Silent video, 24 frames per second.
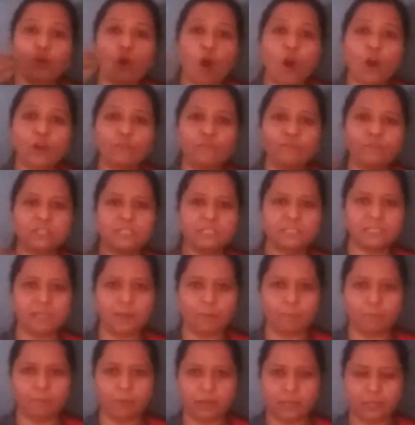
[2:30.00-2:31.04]
talk with
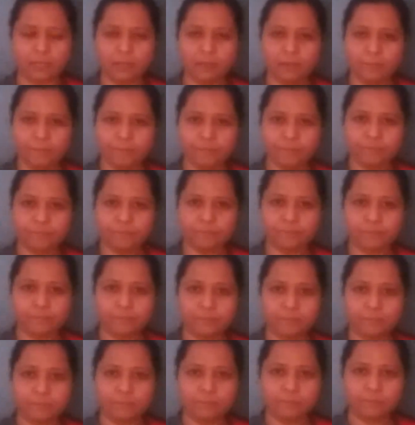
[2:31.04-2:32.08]
somebody.
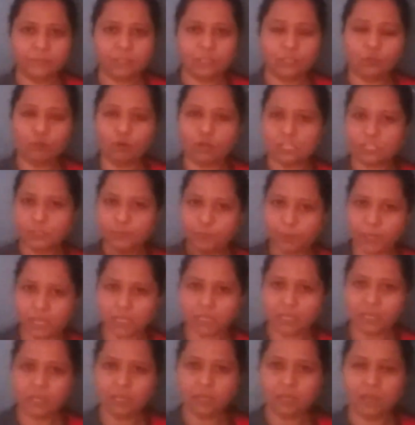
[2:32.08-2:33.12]
You are
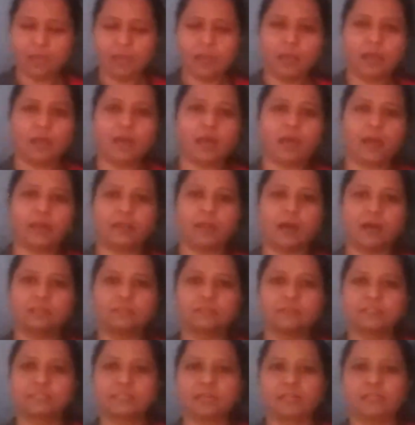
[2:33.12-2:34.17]
speaking and
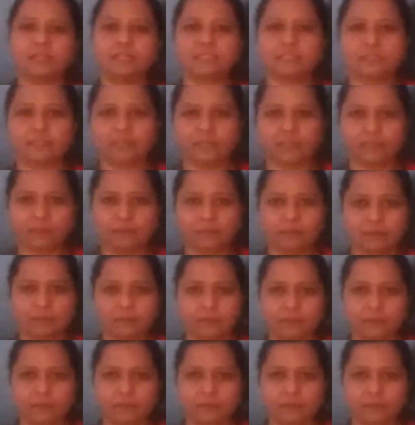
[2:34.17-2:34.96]
others are listening.